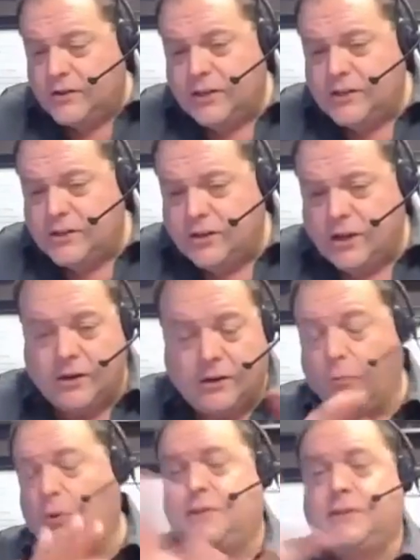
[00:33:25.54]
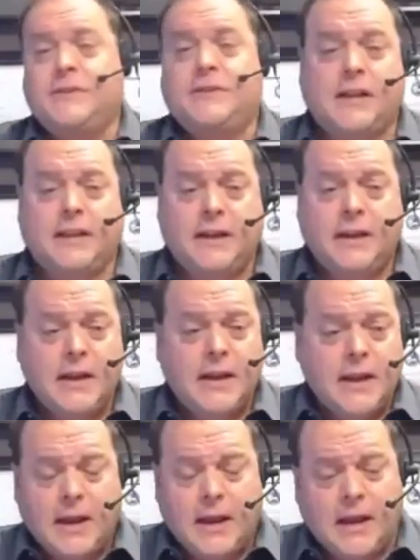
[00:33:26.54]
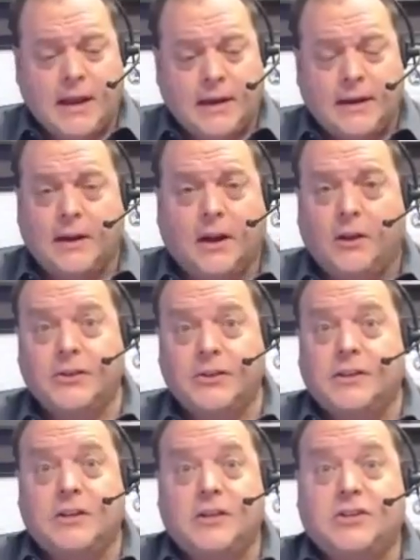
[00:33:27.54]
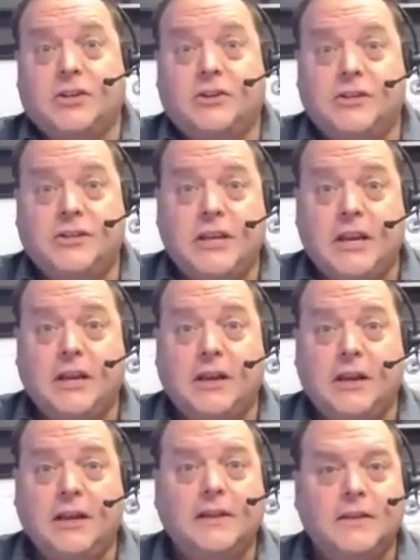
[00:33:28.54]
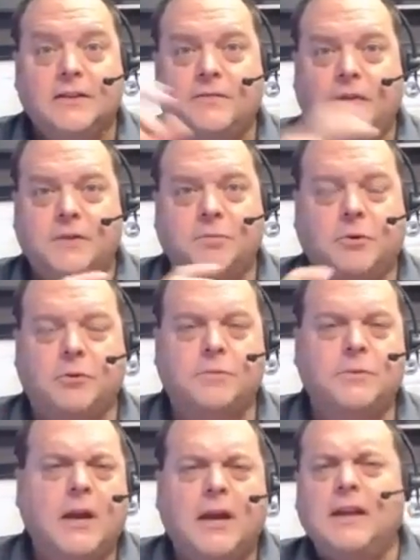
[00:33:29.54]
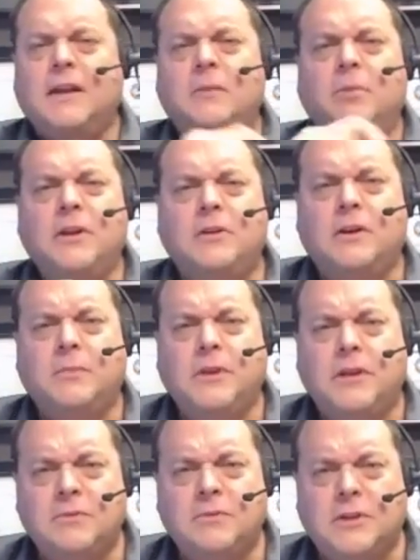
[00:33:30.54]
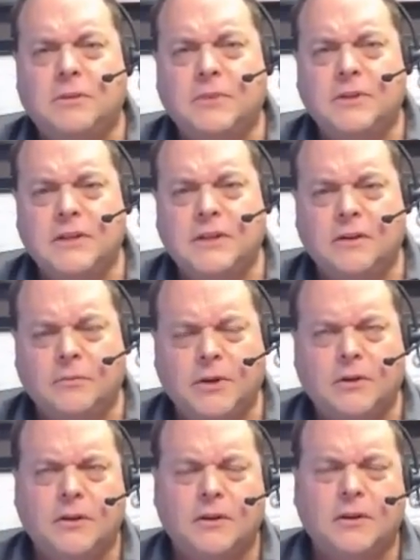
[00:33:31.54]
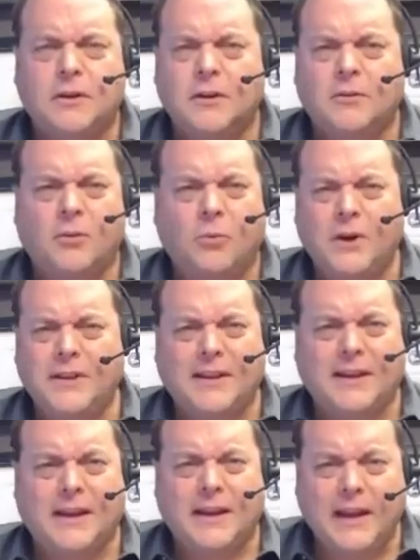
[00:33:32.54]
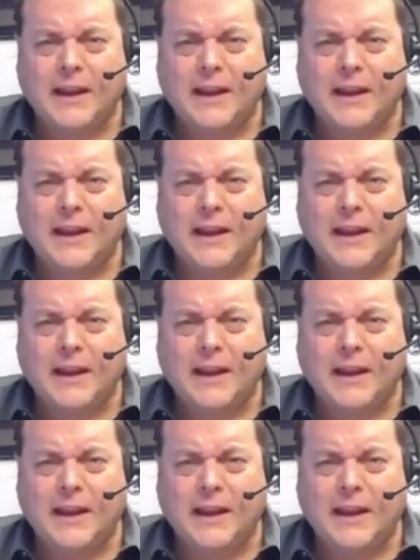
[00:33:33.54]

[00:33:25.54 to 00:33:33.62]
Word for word: i started and it wasn't selling and all of a sudden i started seeing in these facebook groups hey anybody know how to be an amazon bestseller i'm like what the heck